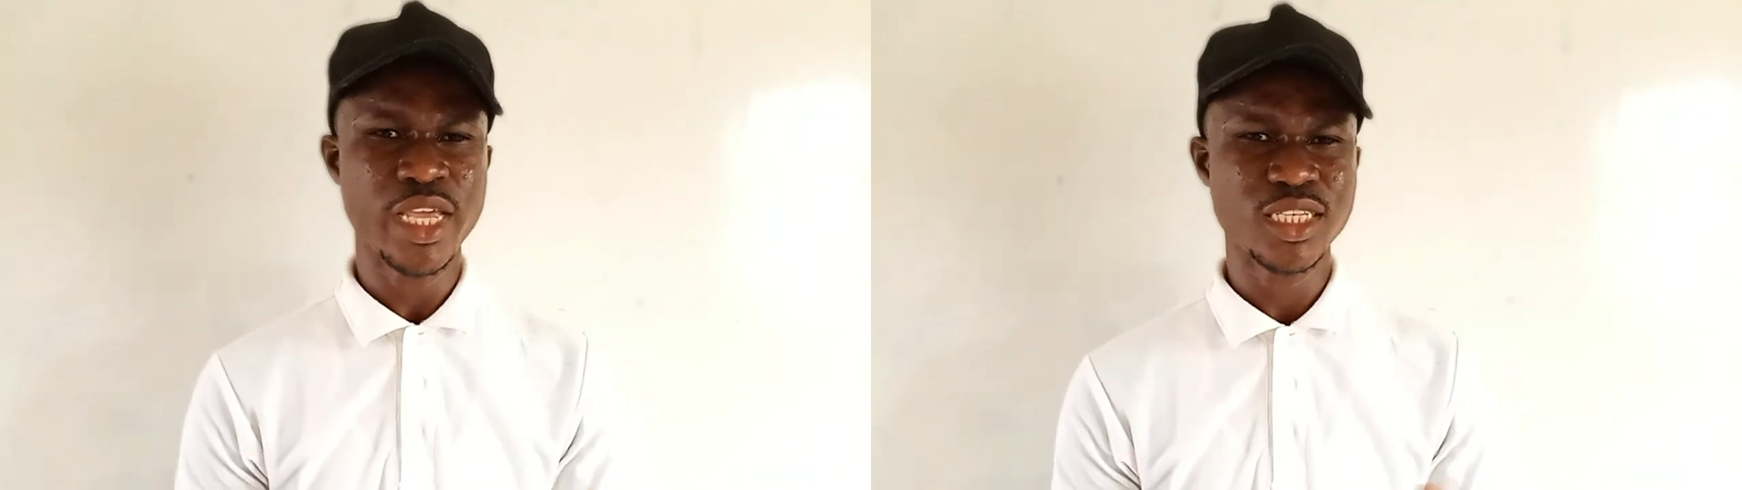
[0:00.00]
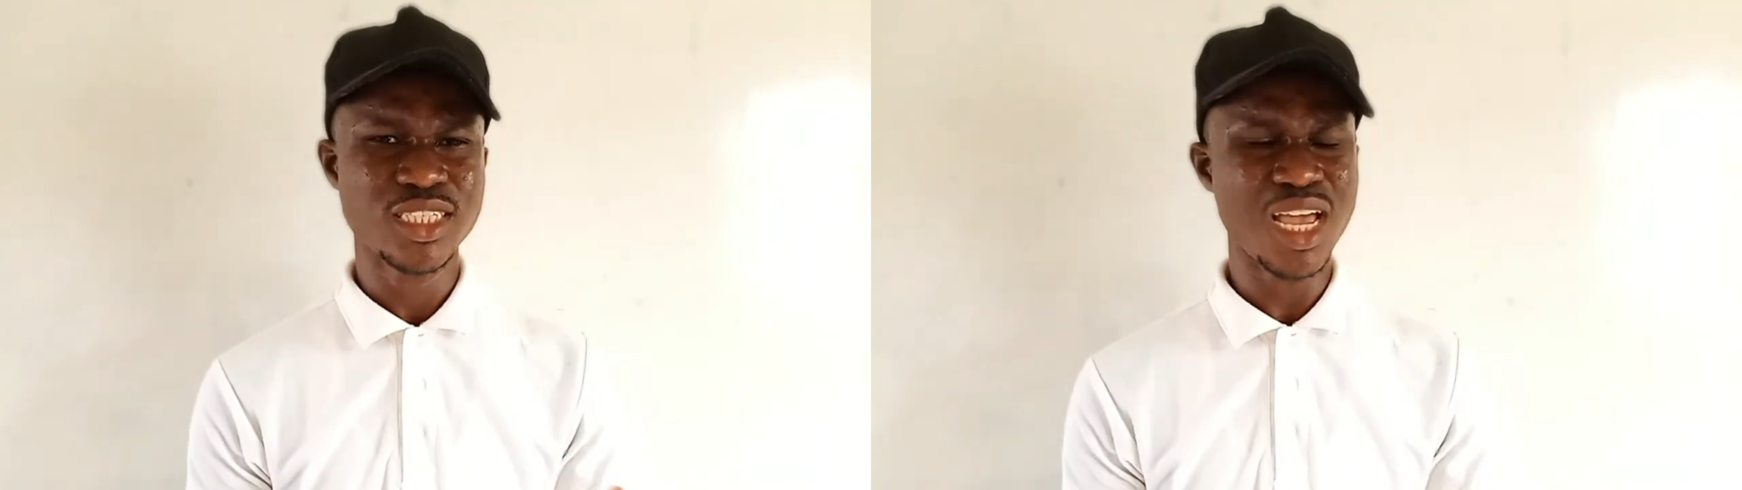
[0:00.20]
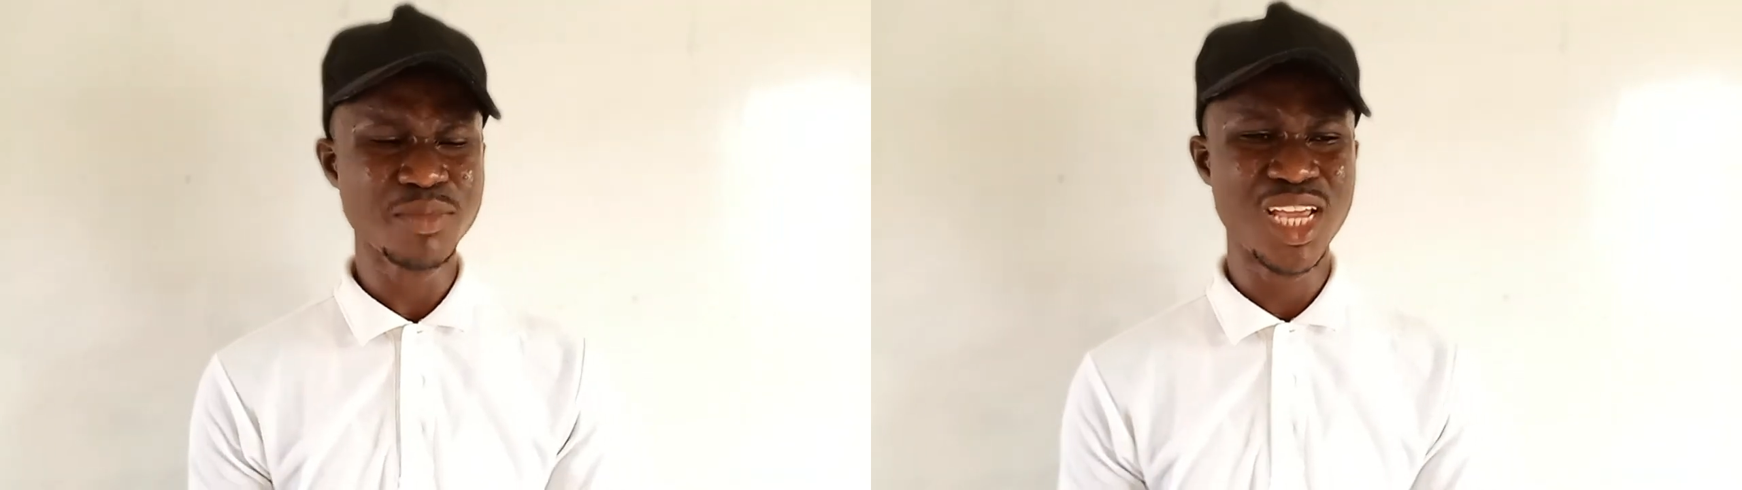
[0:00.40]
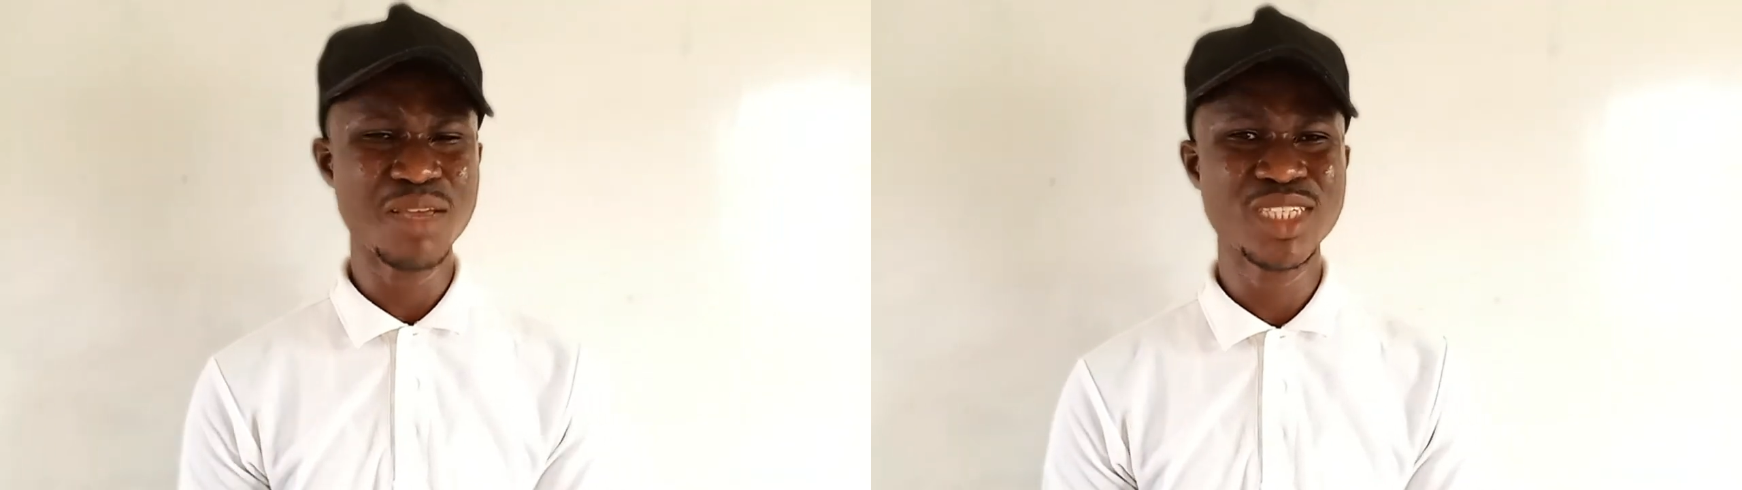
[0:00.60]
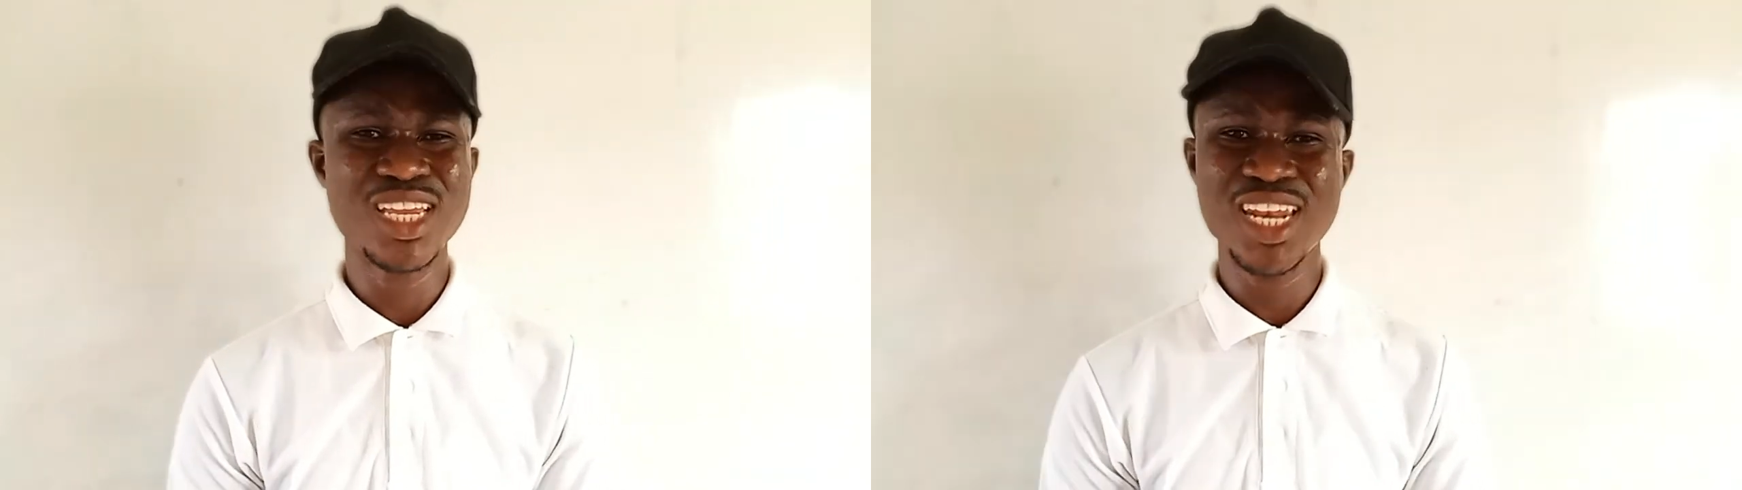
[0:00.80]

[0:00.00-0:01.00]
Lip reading: Sometimes